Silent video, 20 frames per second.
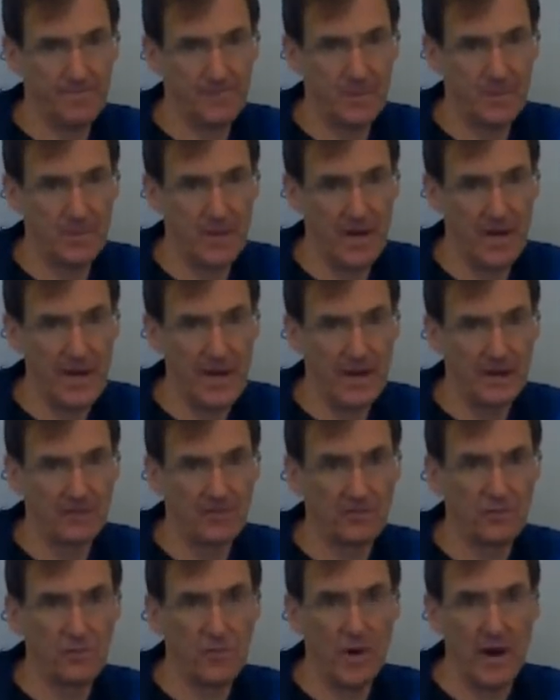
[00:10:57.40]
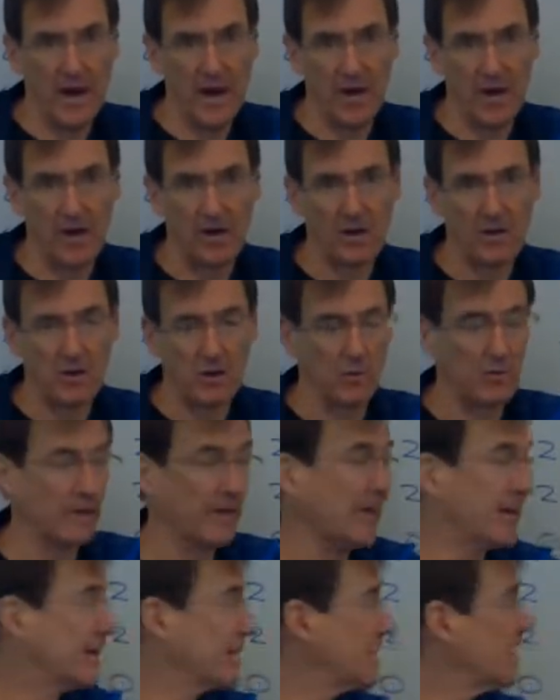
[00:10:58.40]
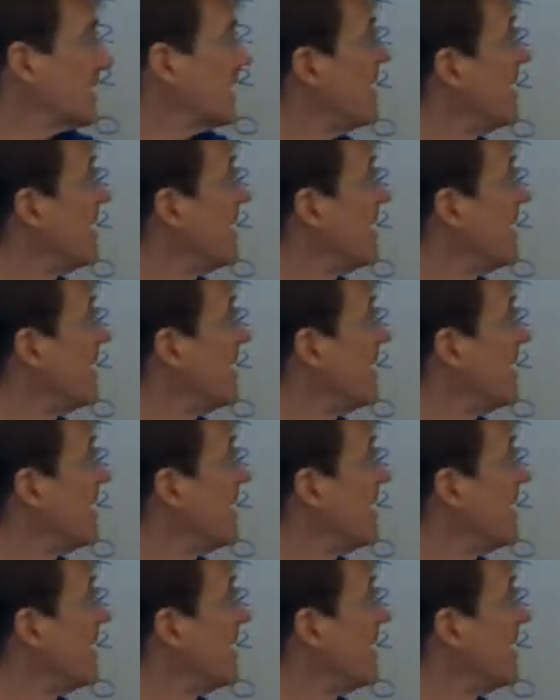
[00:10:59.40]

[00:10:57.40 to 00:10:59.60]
Okay, X and Y are correlated.